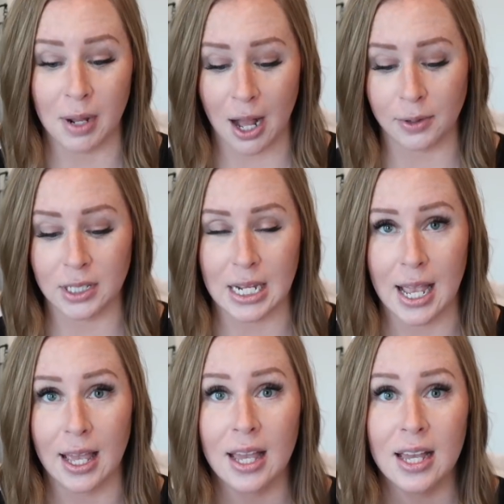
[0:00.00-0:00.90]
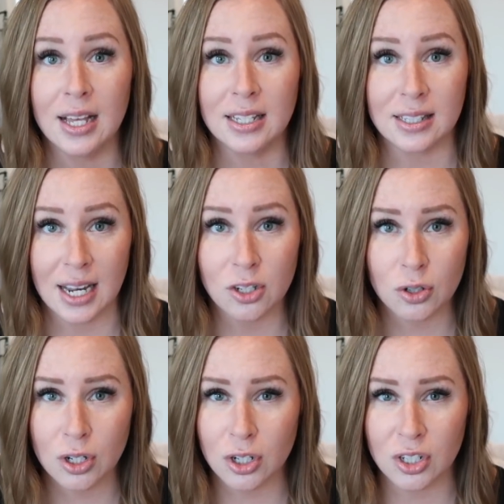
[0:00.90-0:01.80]
But I would say stay
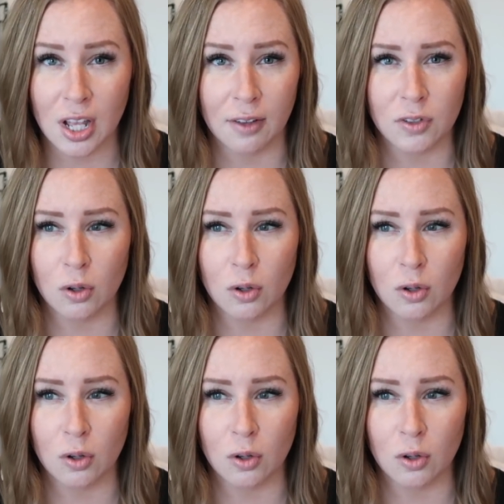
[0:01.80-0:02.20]
true to yourself.